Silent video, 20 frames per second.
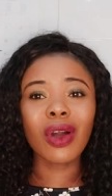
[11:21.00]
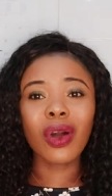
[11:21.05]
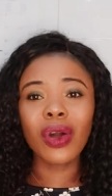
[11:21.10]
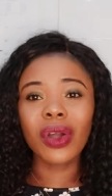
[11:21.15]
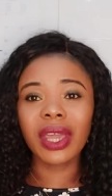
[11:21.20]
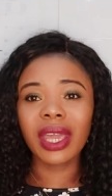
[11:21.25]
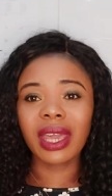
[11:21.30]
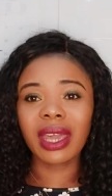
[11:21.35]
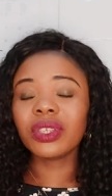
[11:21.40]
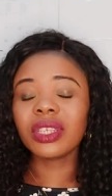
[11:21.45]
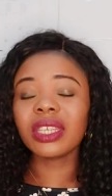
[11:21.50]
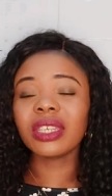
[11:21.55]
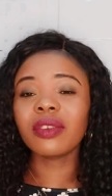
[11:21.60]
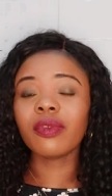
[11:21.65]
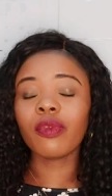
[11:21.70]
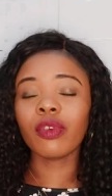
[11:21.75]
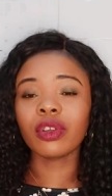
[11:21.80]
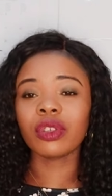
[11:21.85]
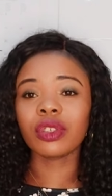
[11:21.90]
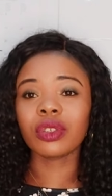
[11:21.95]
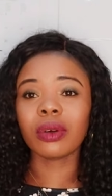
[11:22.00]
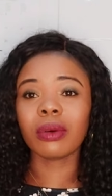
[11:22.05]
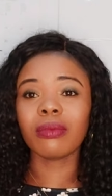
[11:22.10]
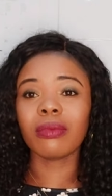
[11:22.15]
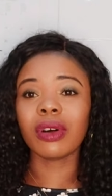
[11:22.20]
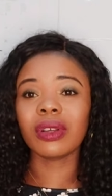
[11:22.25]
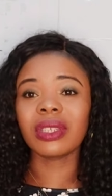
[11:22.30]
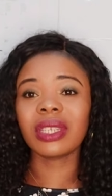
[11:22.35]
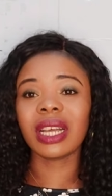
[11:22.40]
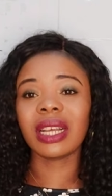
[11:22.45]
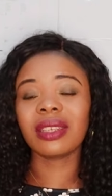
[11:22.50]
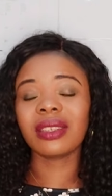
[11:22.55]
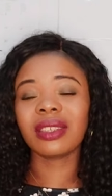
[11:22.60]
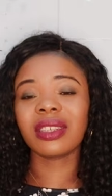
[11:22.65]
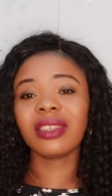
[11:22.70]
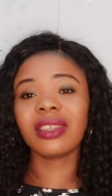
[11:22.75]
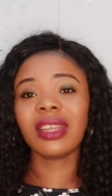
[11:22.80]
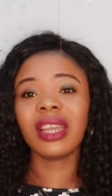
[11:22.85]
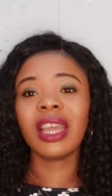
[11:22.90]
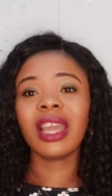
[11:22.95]
oil it for some months and
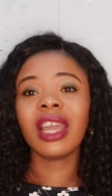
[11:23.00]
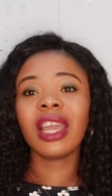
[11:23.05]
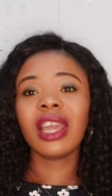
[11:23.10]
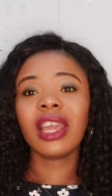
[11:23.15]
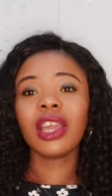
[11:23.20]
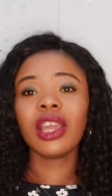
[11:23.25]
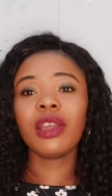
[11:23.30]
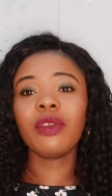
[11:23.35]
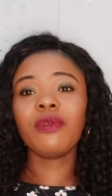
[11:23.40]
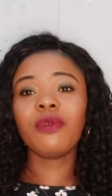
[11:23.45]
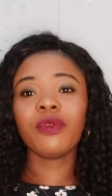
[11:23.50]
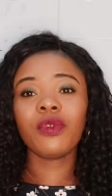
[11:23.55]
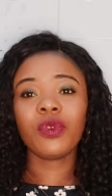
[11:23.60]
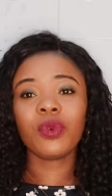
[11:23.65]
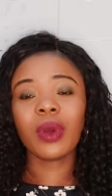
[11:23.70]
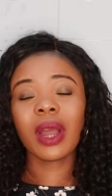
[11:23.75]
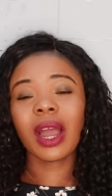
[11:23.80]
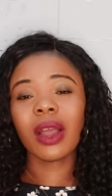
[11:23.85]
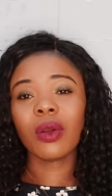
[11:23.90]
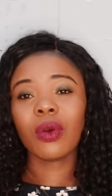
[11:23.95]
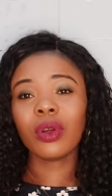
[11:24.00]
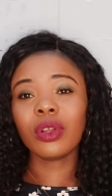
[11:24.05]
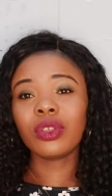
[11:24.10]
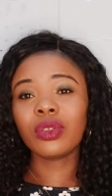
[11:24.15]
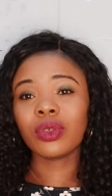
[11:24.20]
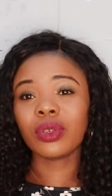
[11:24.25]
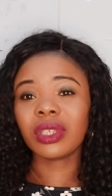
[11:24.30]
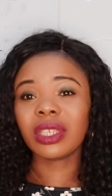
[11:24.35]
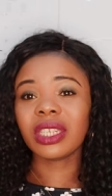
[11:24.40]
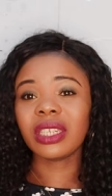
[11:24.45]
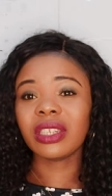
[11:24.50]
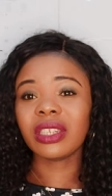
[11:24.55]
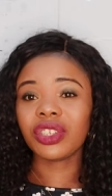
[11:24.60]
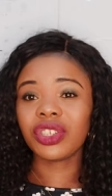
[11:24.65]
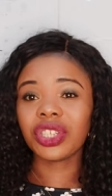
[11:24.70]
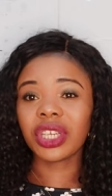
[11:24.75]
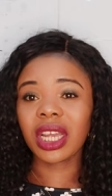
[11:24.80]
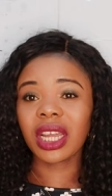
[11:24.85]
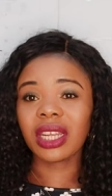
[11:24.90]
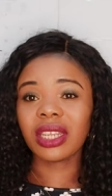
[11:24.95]
see if you are going to see the
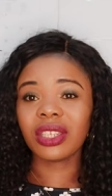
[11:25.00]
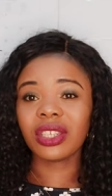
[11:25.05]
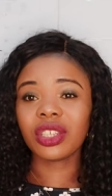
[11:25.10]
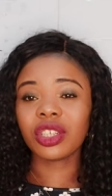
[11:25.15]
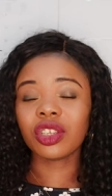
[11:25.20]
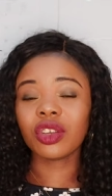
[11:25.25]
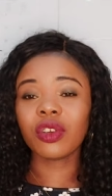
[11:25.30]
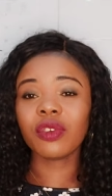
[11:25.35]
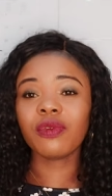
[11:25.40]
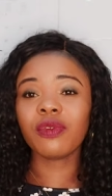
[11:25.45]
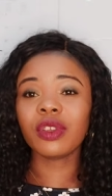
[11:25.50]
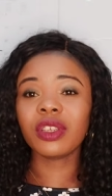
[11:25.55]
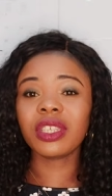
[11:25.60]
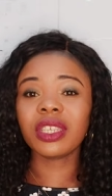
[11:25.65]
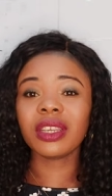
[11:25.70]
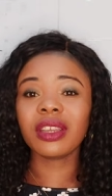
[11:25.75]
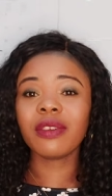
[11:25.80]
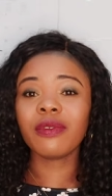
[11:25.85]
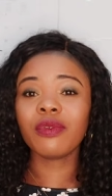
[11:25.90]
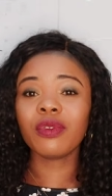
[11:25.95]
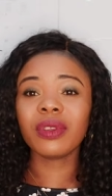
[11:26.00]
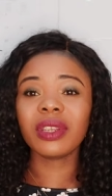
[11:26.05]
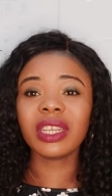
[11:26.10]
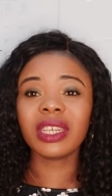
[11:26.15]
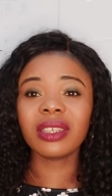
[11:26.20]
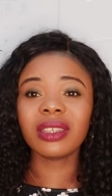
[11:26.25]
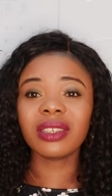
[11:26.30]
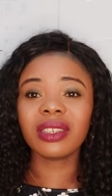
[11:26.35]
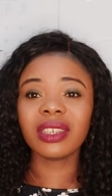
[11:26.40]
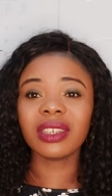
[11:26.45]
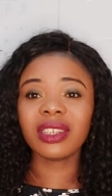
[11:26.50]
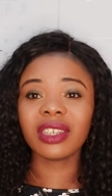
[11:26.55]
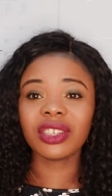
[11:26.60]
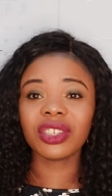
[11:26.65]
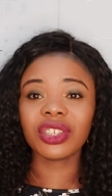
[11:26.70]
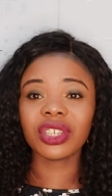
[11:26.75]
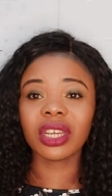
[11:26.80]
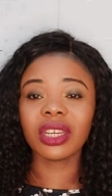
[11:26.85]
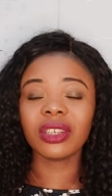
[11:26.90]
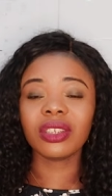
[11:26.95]
change. So if you did see the
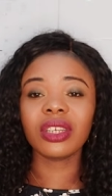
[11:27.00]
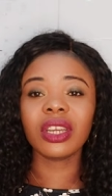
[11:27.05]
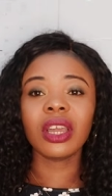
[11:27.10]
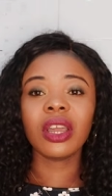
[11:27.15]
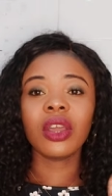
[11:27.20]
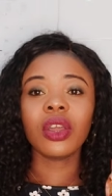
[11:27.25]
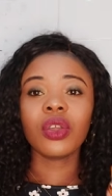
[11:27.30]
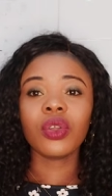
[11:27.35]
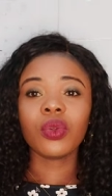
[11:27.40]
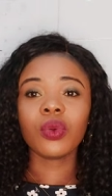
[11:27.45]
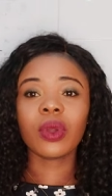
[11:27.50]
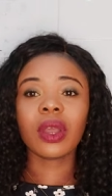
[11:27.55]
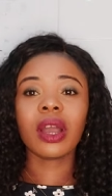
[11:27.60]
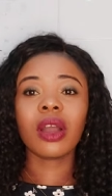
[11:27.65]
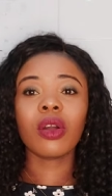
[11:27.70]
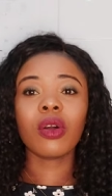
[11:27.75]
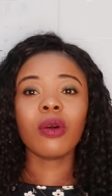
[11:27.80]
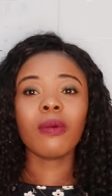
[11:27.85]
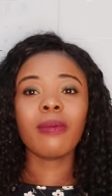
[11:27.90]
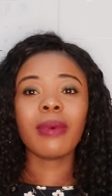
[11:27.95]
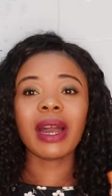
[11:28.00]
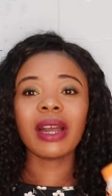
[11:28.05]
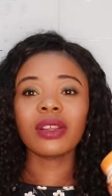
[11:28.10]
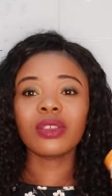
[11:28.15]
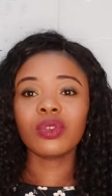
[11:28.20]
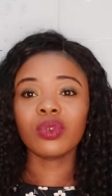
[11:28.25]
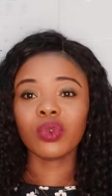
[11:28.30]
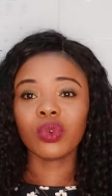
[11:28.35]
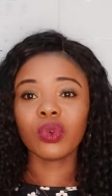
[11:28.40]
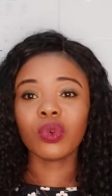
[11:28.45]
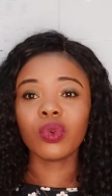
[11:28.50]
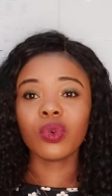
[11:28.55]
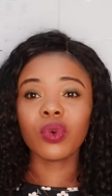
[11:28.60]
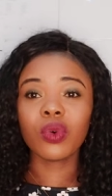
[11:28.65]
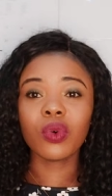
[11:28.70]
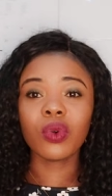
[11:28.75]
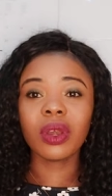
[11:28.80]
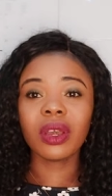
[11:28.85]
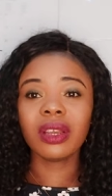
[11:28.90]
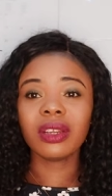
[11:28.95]
change, you can go back to
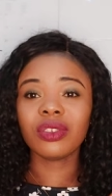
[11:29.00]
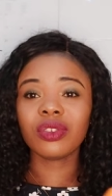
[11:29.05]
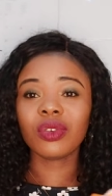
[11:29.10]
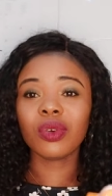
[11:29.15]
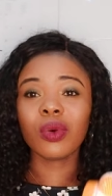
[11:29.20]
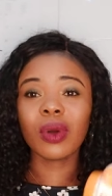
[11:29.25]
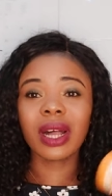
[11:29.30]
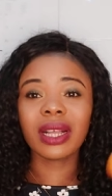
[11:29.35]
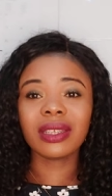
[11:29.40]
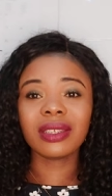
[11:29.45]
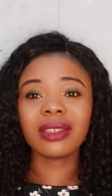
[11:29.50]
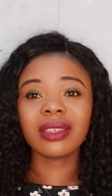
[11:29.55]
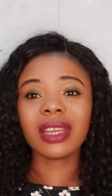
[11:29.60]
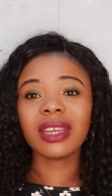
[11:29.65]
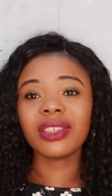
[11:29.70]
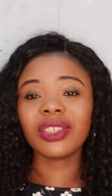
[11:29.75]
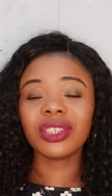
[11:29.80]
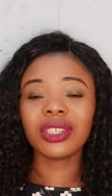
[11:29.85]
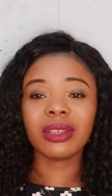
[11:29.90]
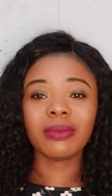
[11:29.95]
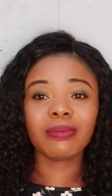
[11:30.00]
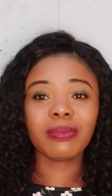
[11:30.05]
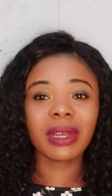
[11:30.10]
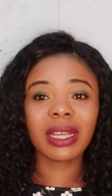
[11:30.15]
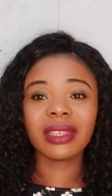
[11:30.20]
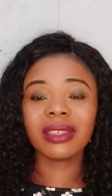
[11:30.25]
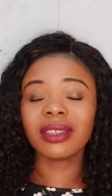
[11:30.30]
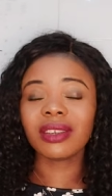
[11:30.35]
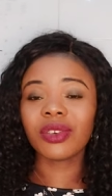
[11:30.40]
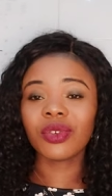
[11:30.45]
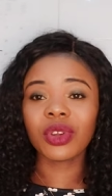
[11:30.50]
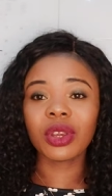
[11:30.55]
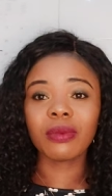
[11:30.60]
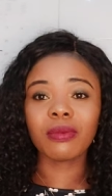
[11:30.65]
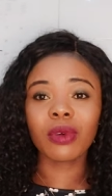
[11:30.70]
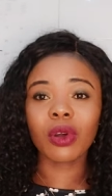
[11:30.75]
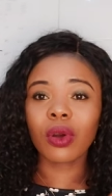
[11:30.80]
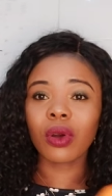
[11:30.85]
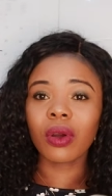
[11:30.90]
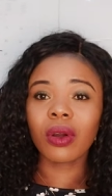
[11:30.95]
Google, go and search the best
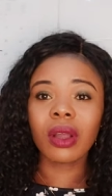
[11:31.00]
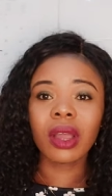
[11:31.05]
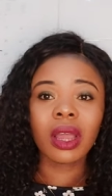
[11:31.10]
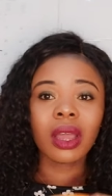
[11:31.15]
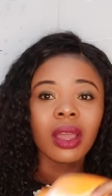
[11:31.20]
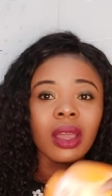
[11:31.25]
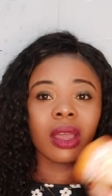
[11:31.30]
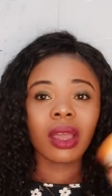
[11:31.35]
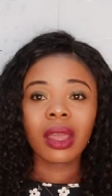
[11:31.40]
cream, or